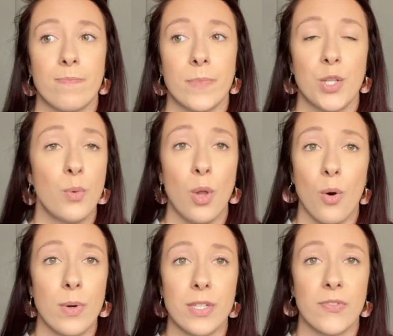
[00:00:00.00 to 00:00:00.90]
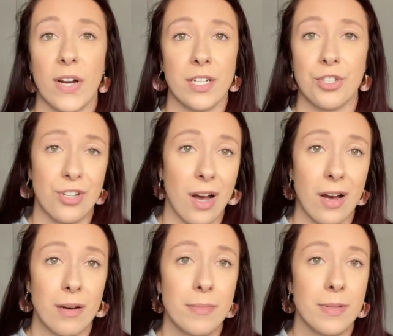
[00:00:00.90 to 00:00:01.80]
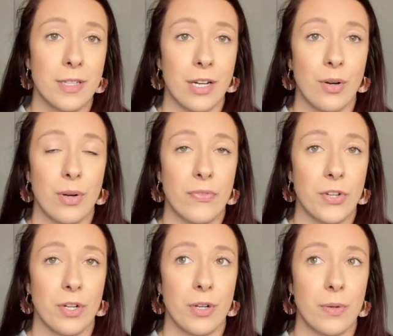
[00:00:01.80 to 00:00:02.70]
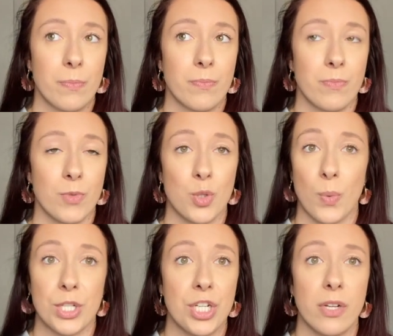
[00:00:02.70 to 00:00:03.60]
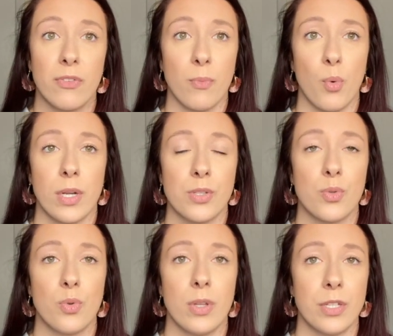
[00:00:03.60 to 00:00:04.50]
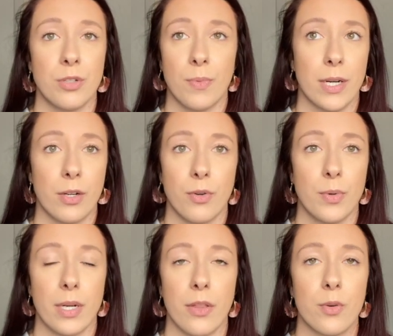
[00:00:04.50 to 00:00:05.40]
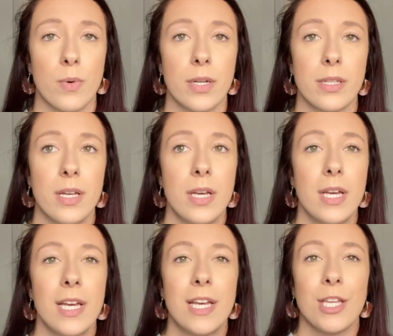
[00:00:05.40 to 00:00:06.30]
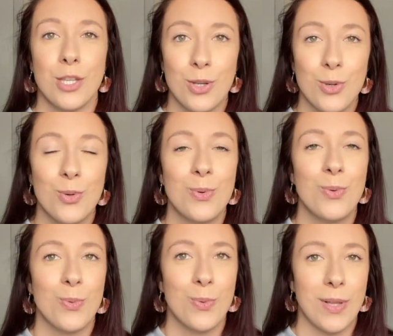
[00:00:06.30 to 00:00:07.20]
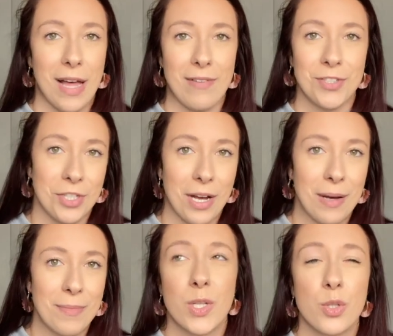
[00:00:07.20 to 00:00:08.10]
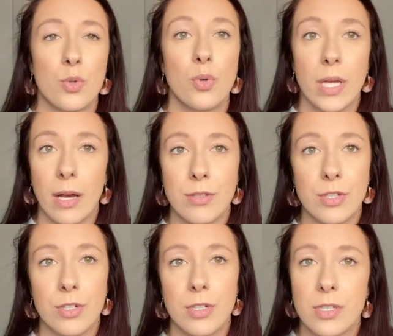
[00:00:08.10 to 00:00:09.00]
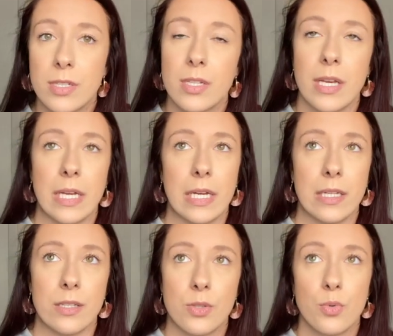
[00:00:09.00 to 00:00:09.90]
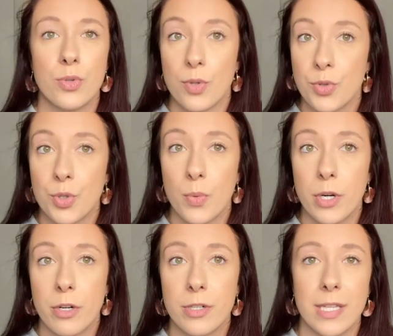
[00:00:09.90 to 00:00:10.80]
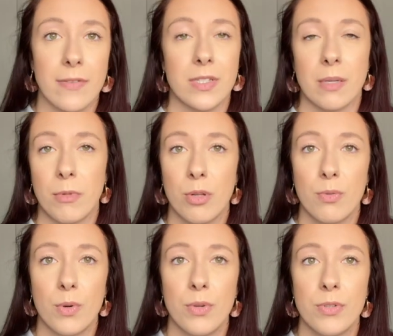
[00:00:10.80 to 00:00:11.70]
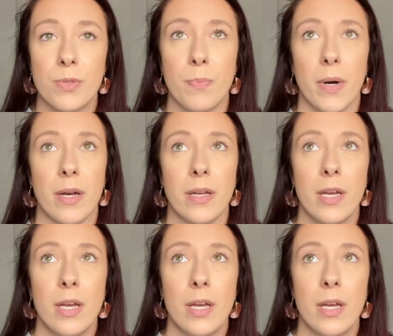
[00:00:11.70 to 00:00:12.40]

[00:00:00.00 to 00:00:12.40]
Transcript: You will always find a job. If you're switching from one school and you want to go to another one, you will have a job. School counselors and school social workers have similar roles, but